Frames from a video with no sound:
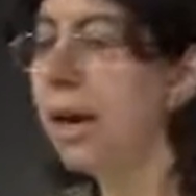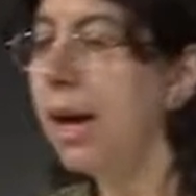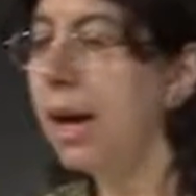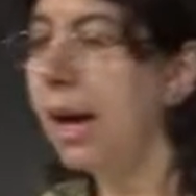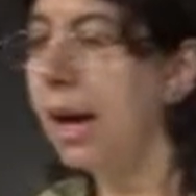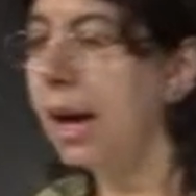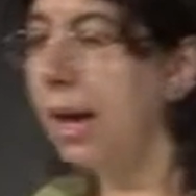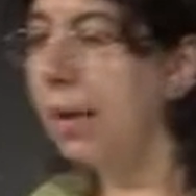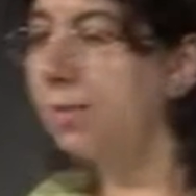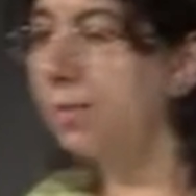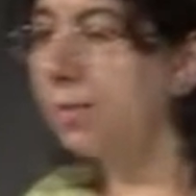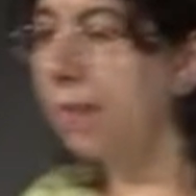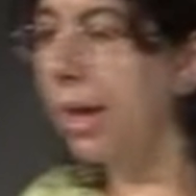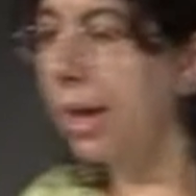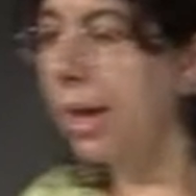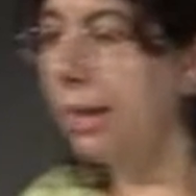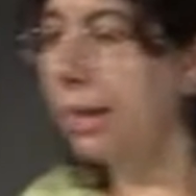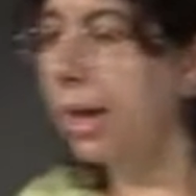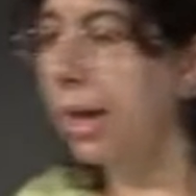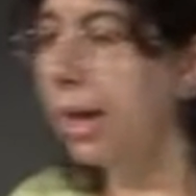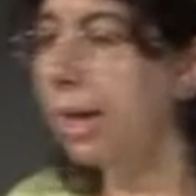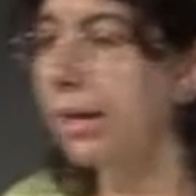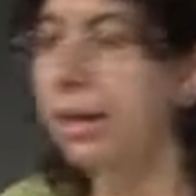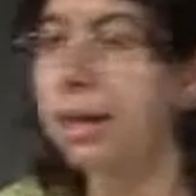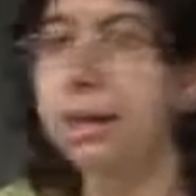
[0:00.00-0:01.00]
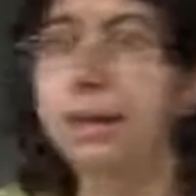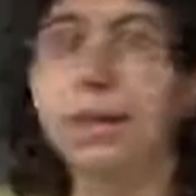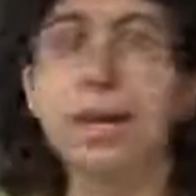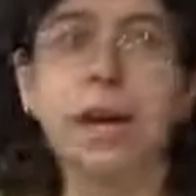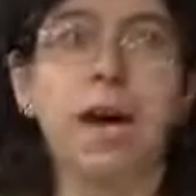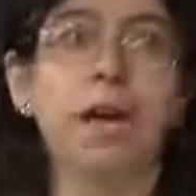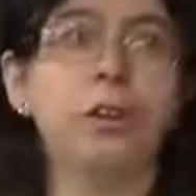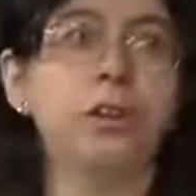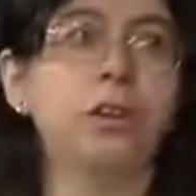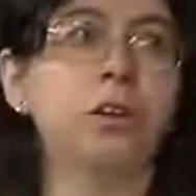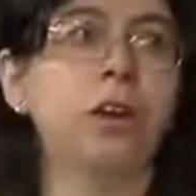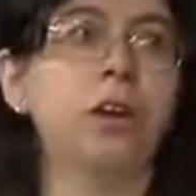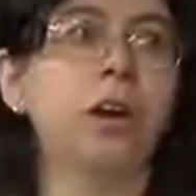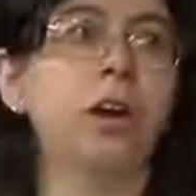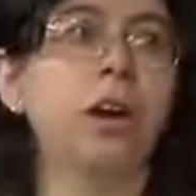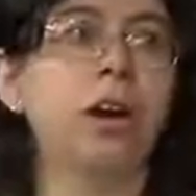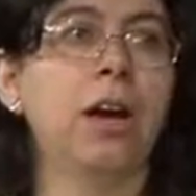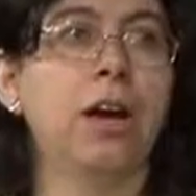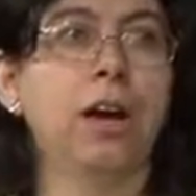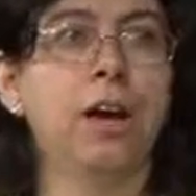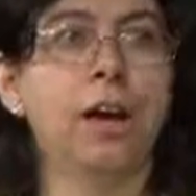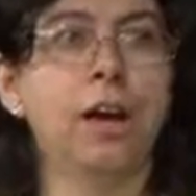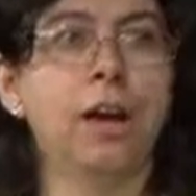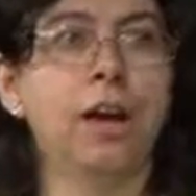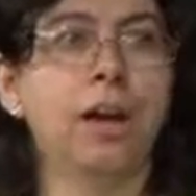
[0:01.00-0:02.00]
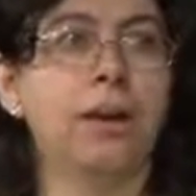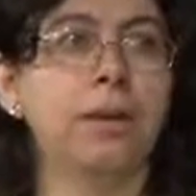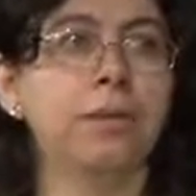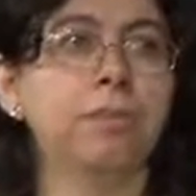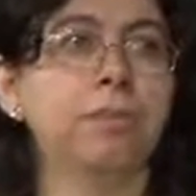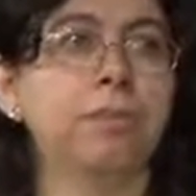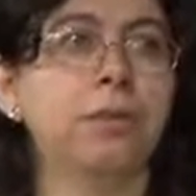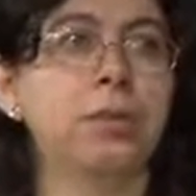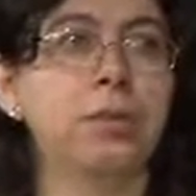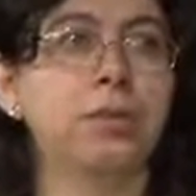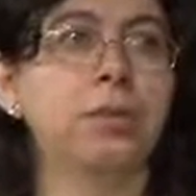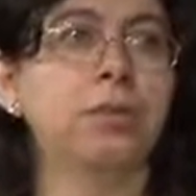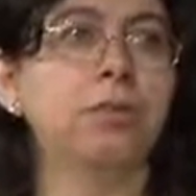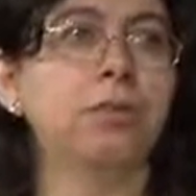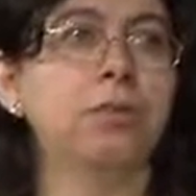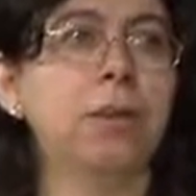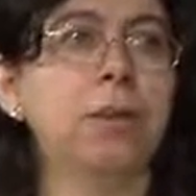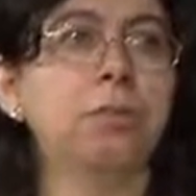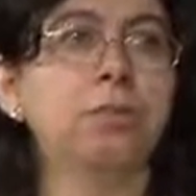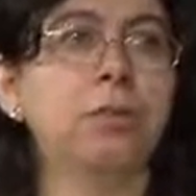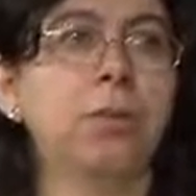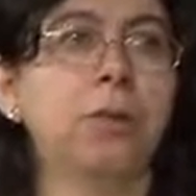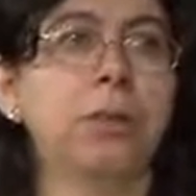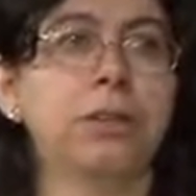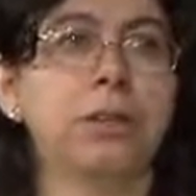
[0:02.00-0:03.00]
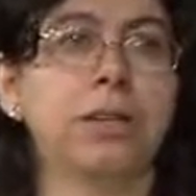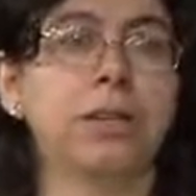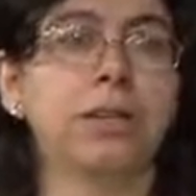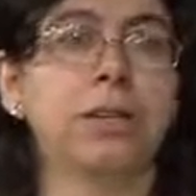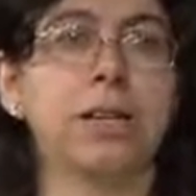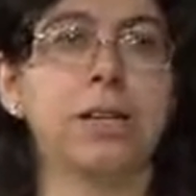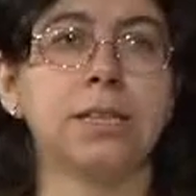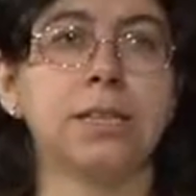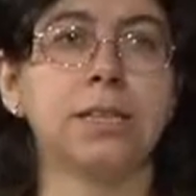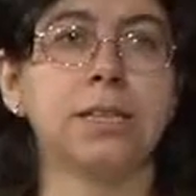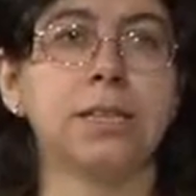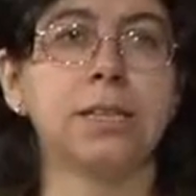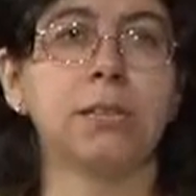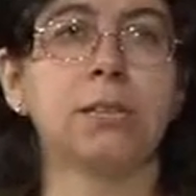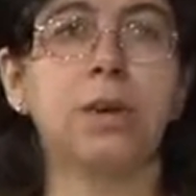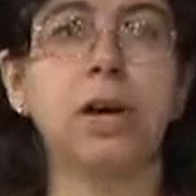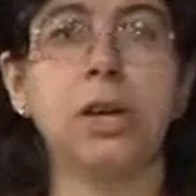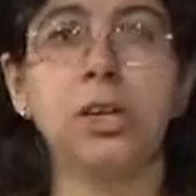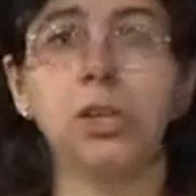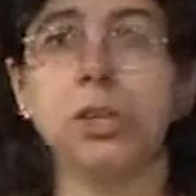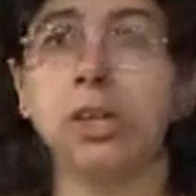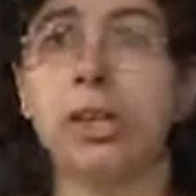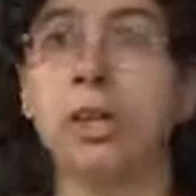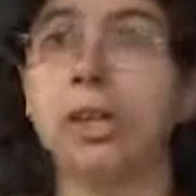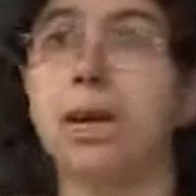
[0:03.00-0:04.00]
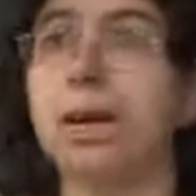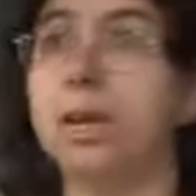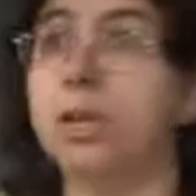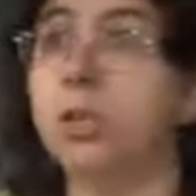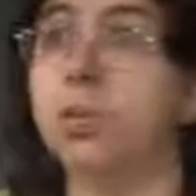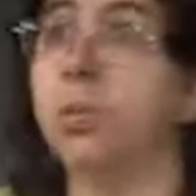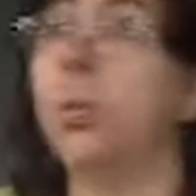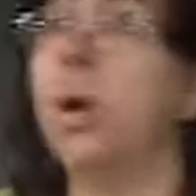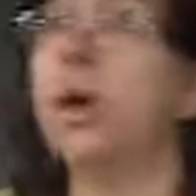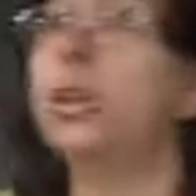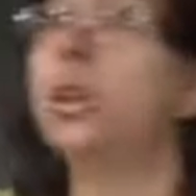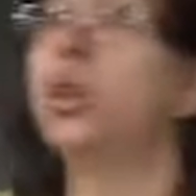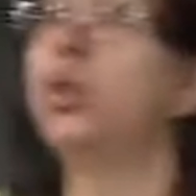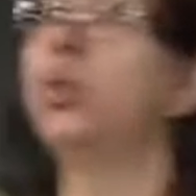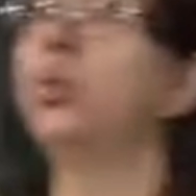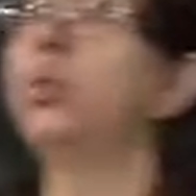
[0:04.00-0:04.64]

Um, and then the other uh, sort of important consideration is what do